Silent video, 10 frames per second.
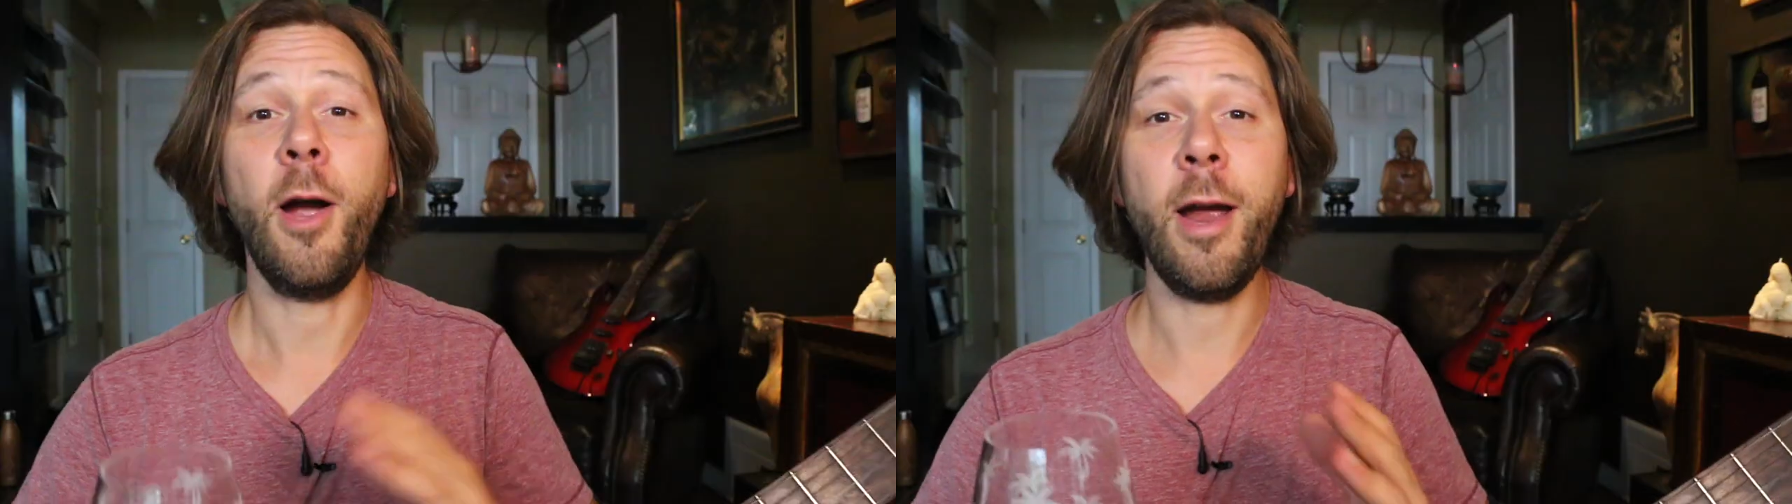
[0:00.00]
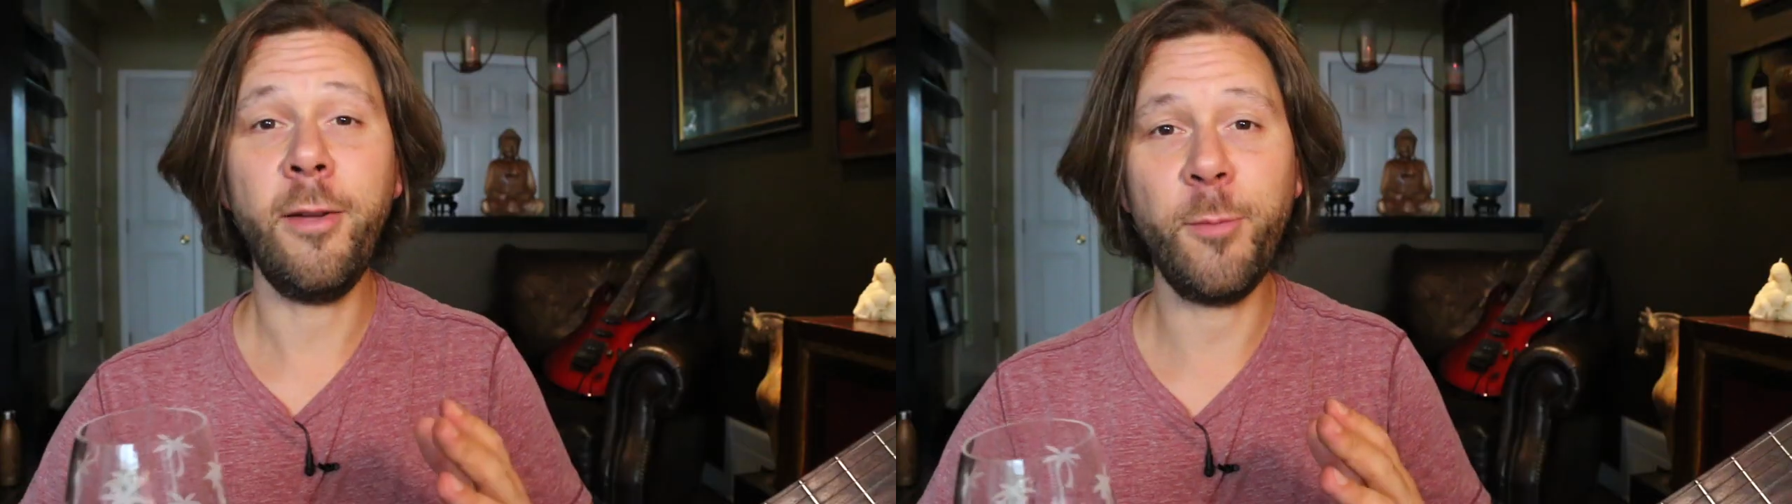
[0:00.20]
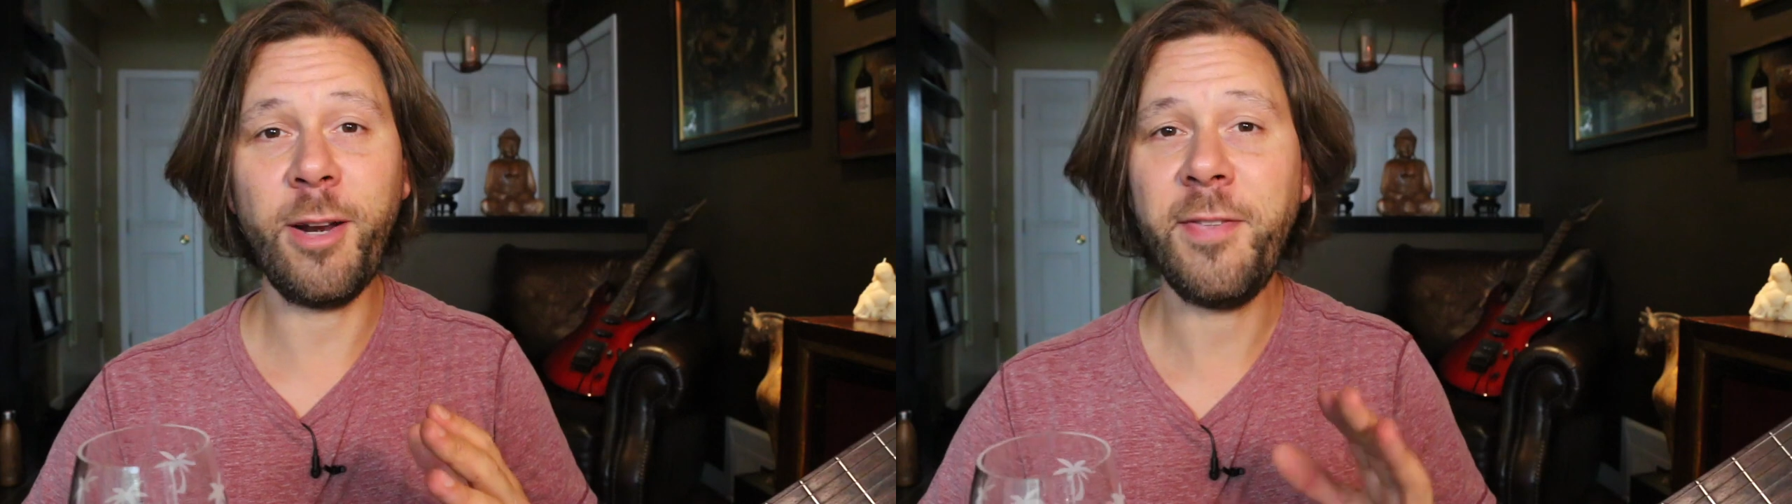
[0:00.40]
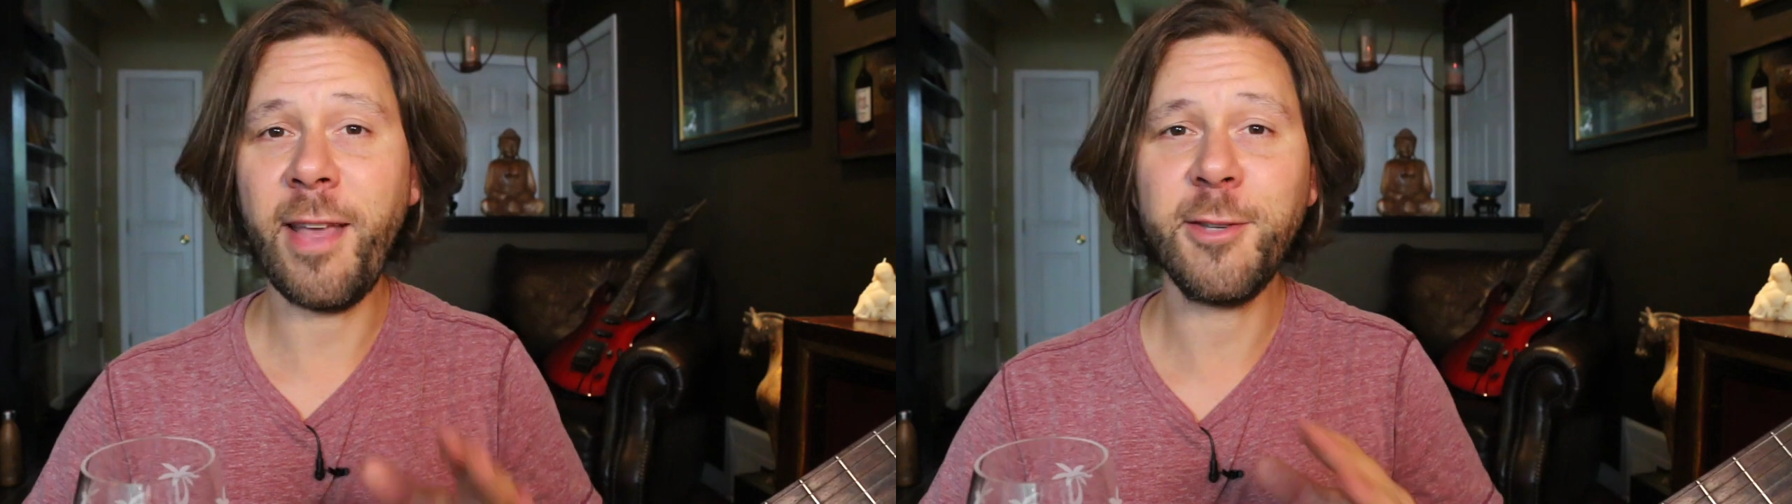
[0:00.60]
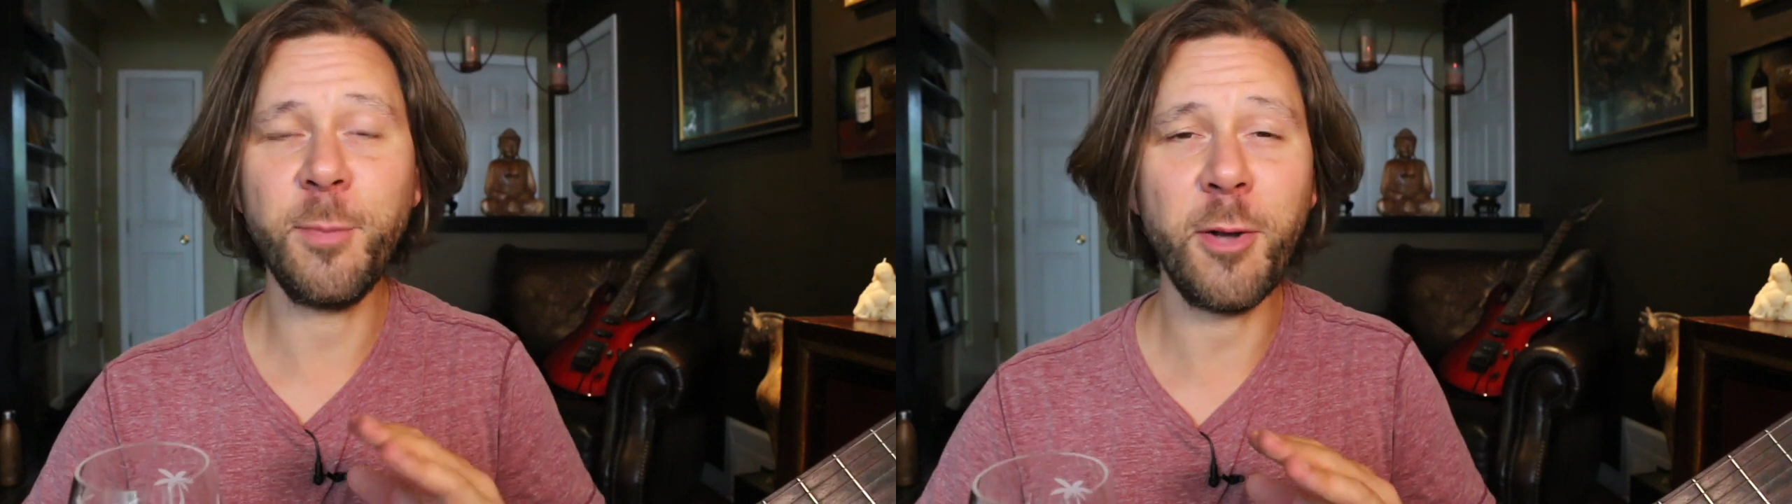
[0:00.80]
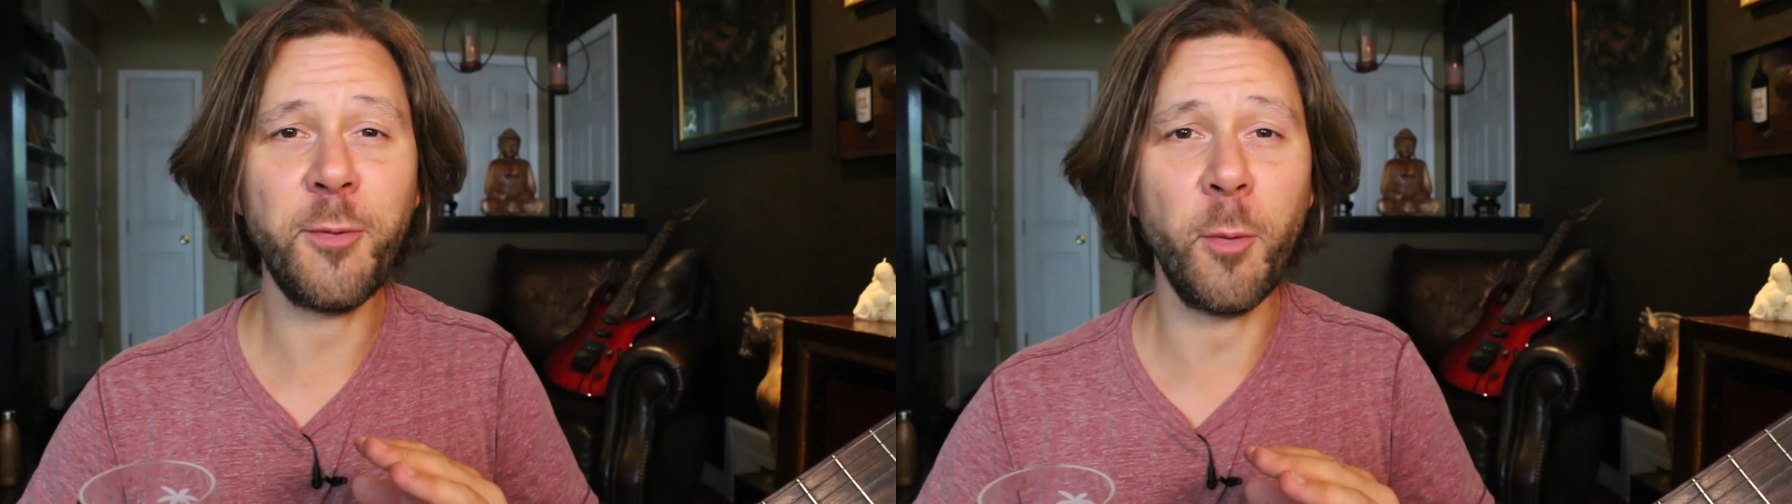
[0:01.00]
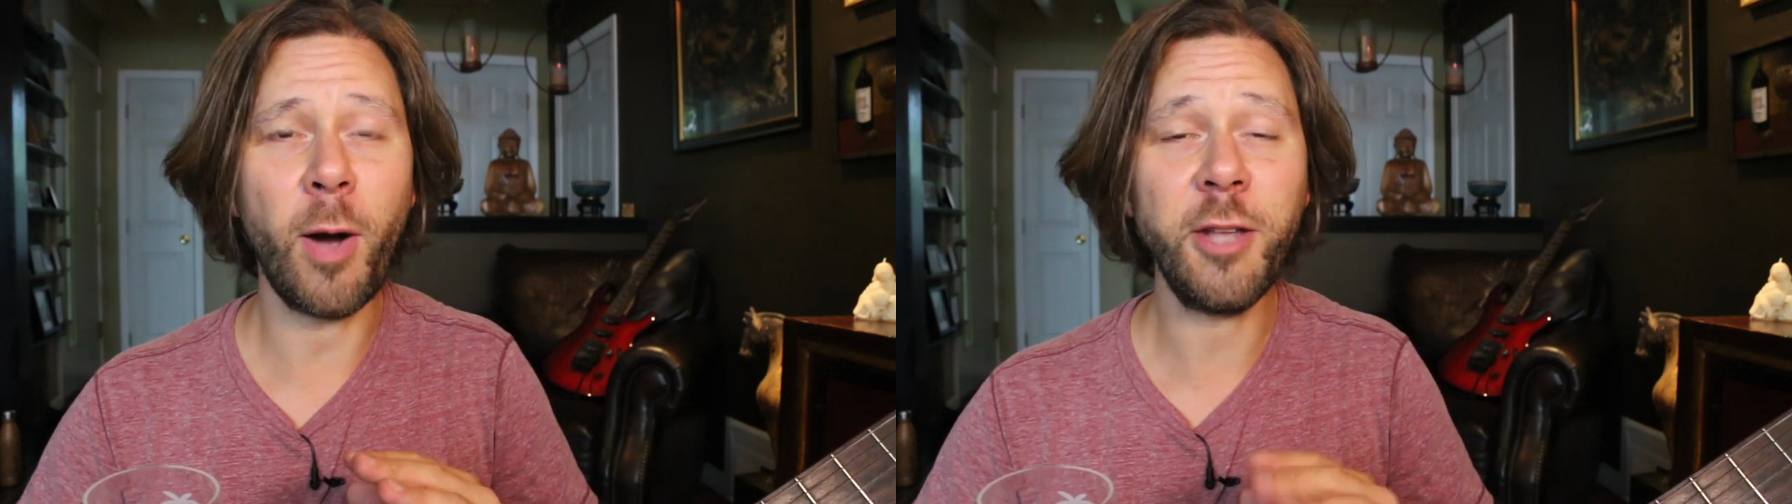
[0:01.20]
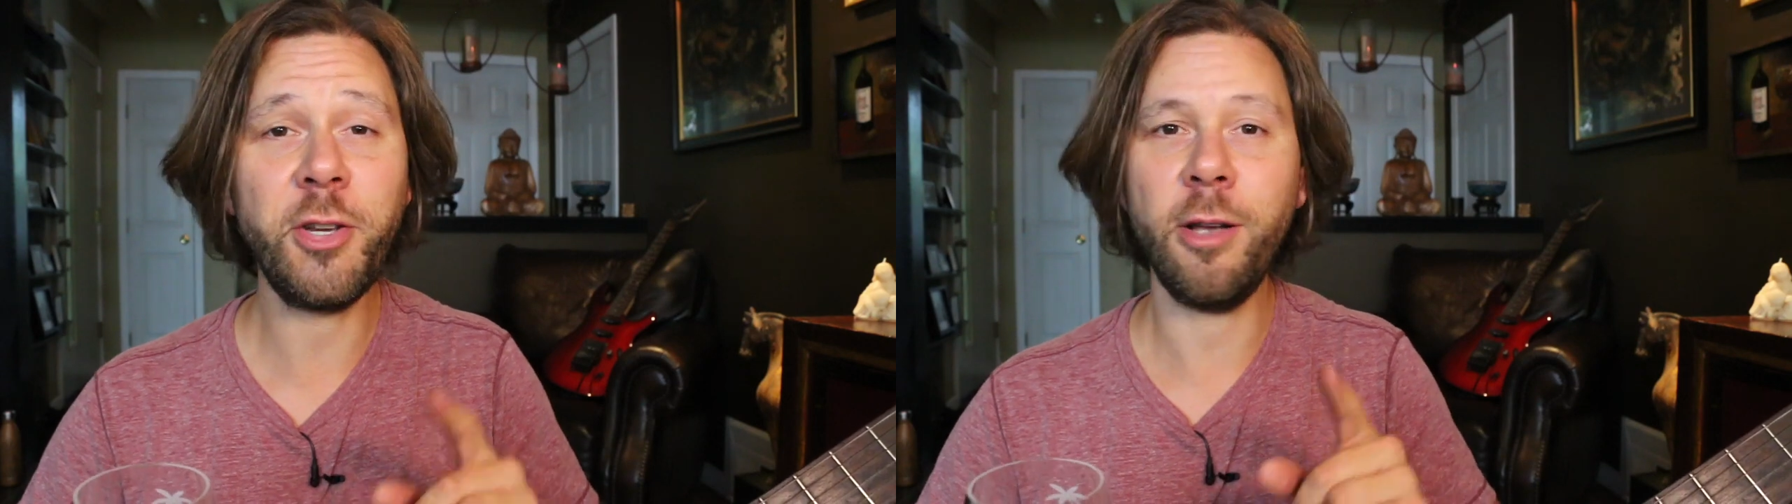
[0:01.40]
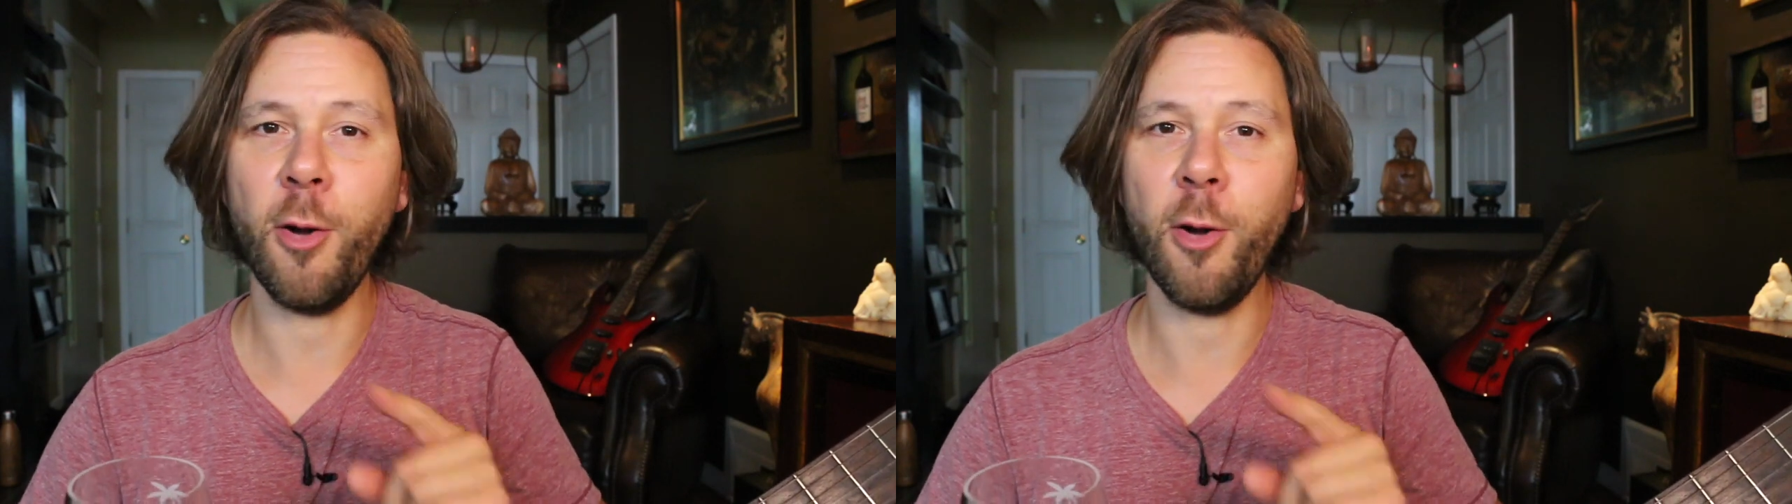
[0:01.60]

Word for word: All right, everybody, thanks so much for watching.